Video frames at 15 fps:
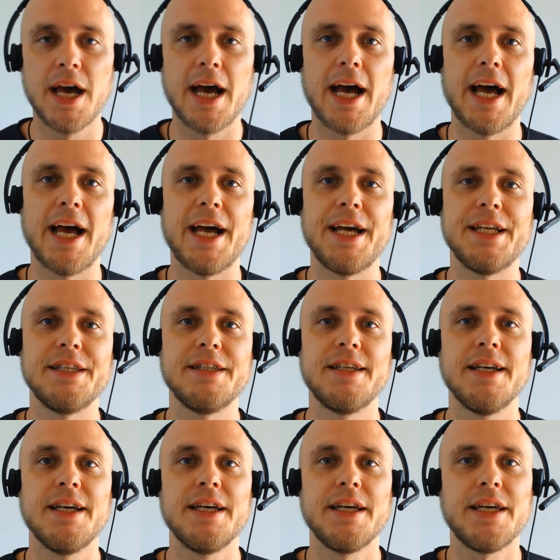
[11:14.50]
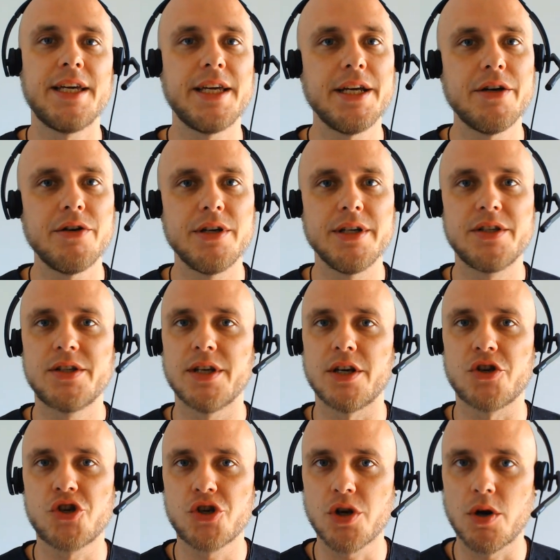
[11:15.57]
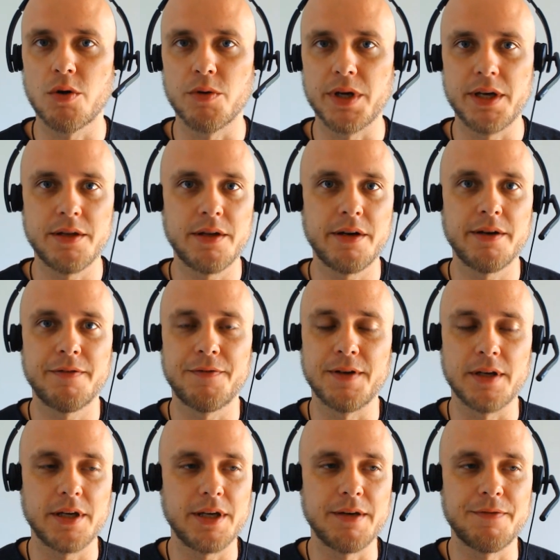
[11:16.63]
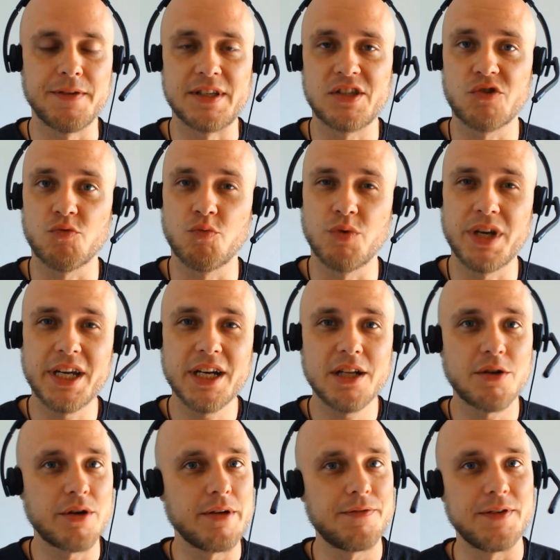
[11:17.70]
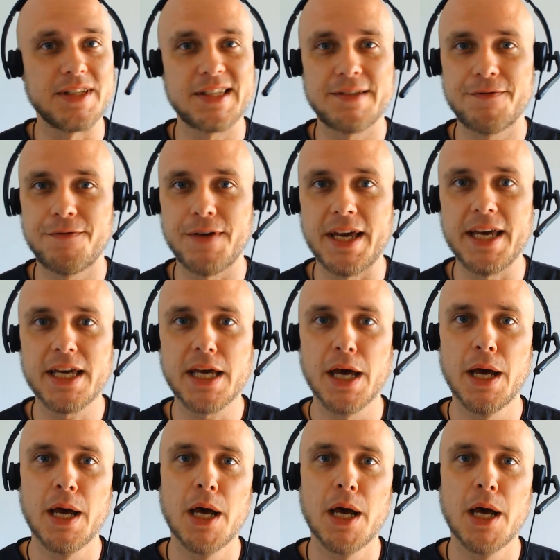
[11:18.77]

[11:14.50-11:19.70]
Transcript: And here is a show, either if it's real or if it's fake,